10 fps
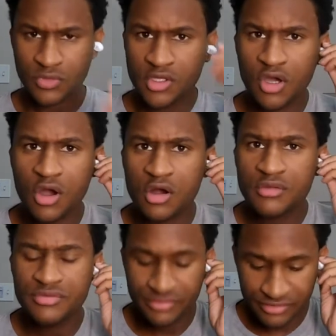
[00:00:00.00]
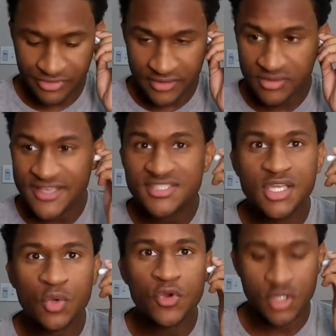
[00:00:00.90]
Y'all, they
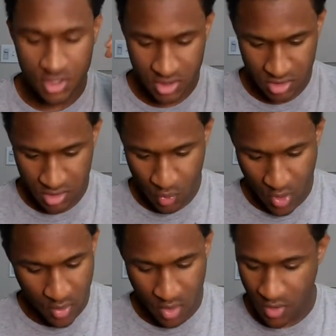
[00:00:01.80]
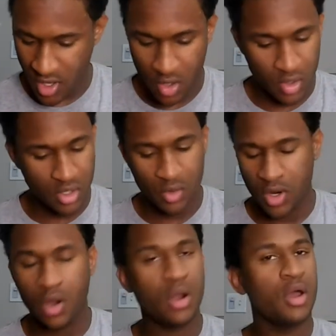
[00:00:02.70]
still work. Wait,
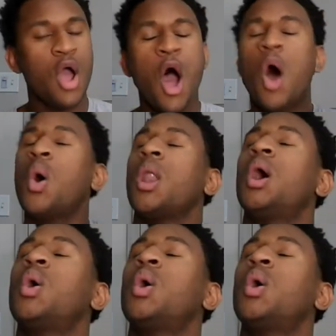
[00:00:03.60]
hold